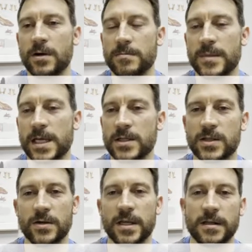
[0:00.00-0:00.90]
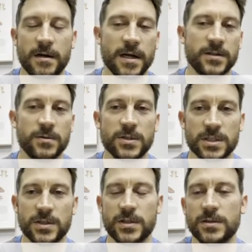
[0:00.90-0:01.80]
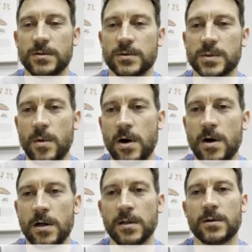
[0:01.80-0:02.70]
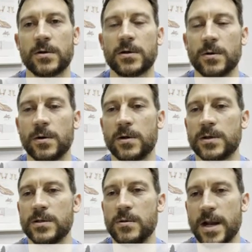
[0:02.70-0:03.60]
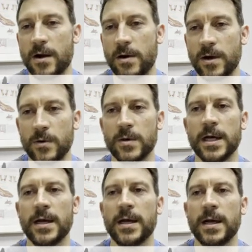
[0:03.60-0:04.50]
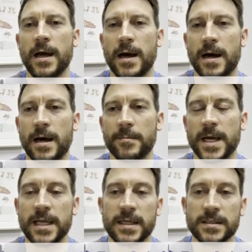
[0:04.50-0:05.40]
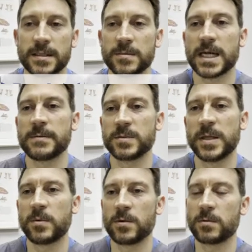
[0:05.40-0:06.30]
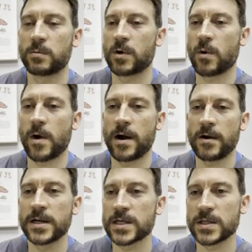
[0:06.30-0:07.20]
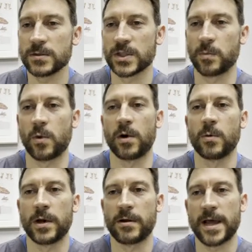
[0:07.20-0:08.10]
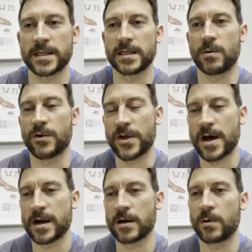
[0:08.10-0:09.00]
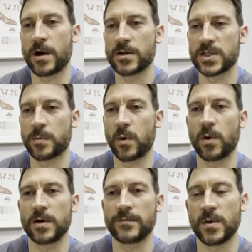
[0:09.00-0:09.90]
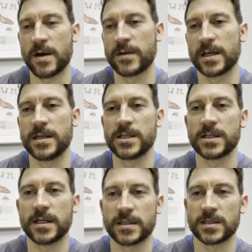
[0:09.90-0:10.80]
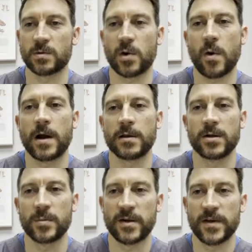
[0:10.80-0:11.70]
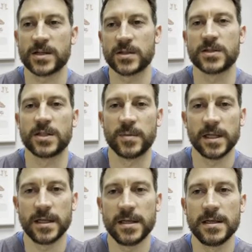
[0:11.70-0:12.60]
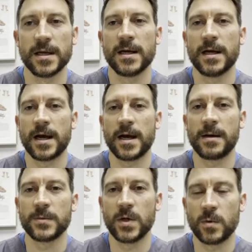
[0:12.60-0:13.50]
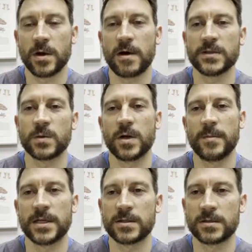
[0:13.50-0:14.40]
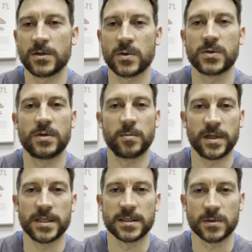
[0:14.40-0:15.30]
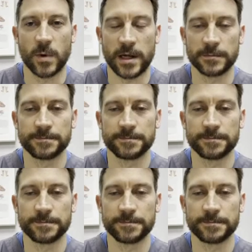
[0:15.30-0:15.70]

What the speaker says: making sure that they're not too small or too narrow. And then sometimes people require additional support, whether that's an orthotic or an arch support. If you have a condition that does require a little bit of extra stability, we obviously want to make sure that those are in place as well.